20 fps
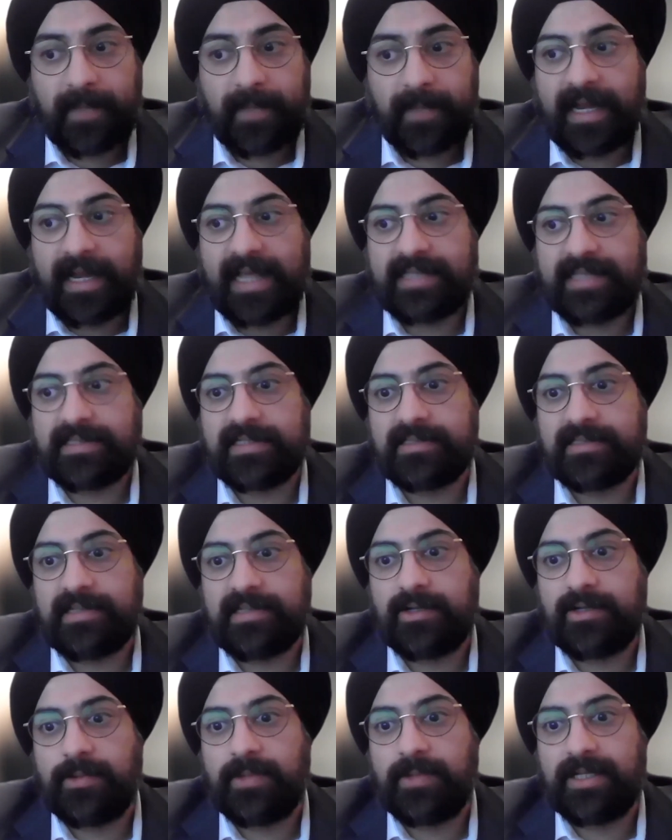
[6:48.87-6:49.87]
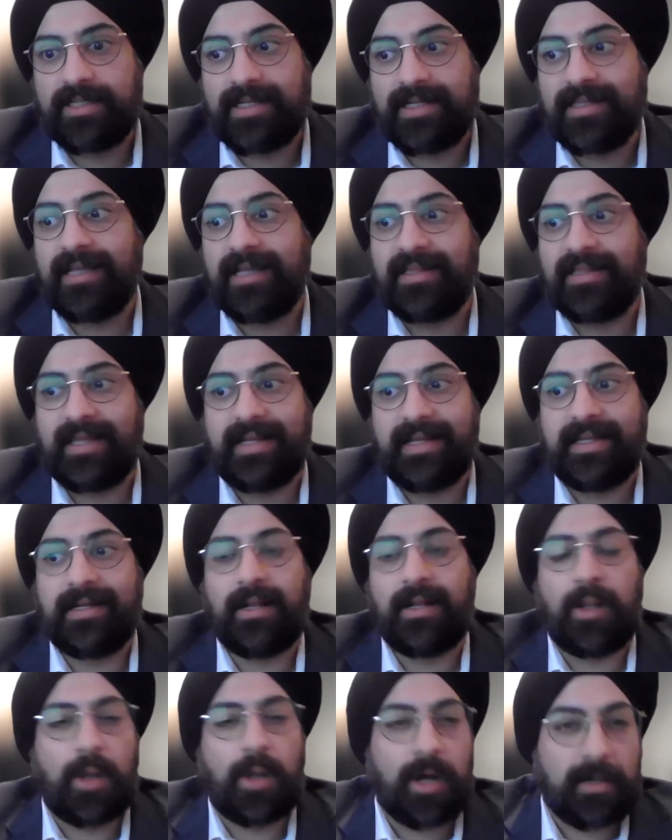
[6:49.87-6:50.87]
And as a result of which, I think they need
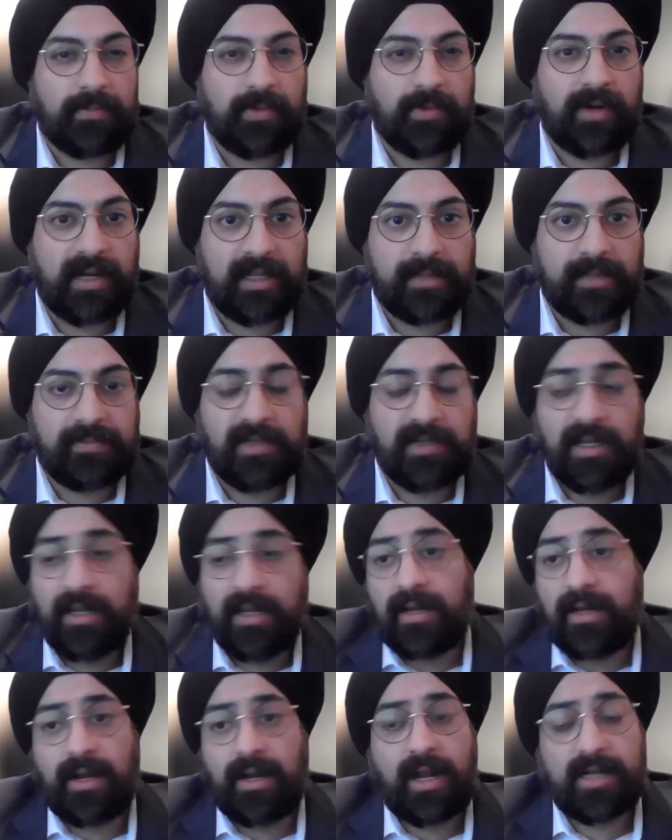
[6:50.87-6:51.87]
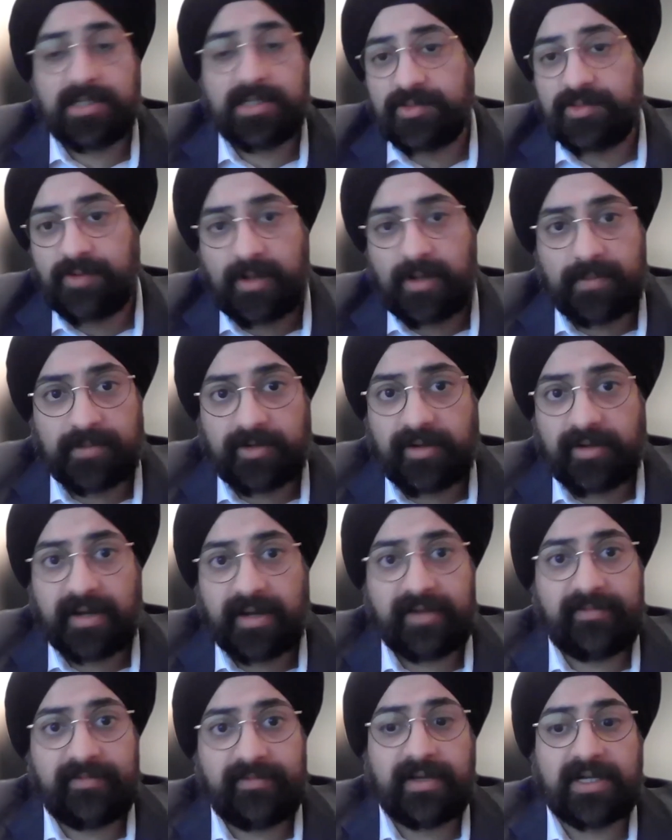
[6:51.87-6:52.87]
a lot more help, not just from the
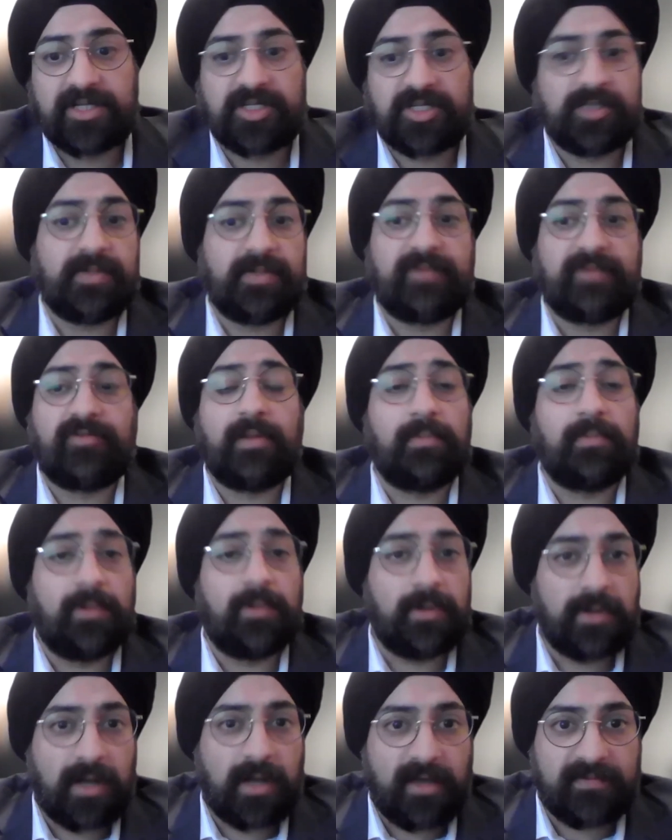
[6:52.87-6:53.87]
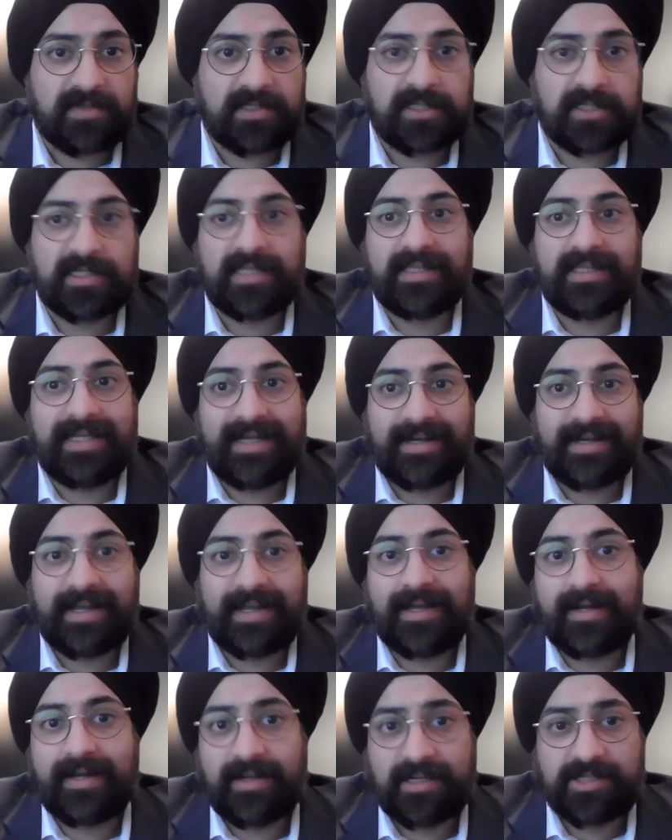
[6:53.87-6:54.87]
credit furnishers, but from loan officers and the
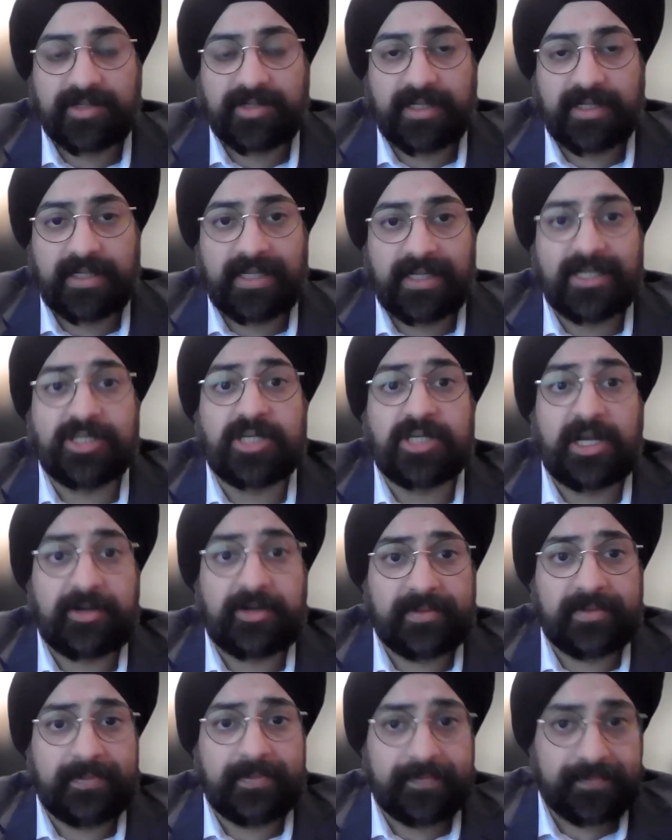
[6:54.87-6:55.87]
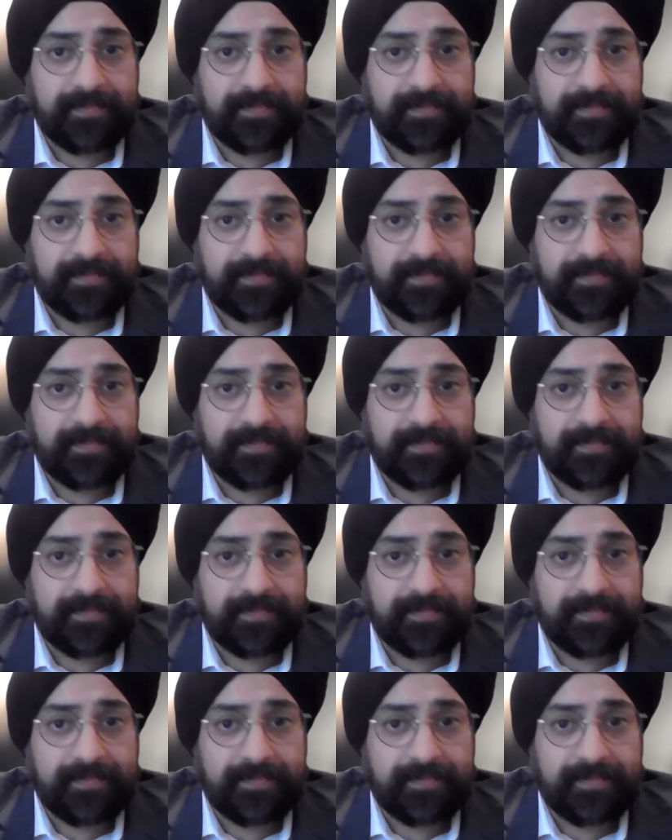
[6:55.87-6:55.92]
entire industry in general.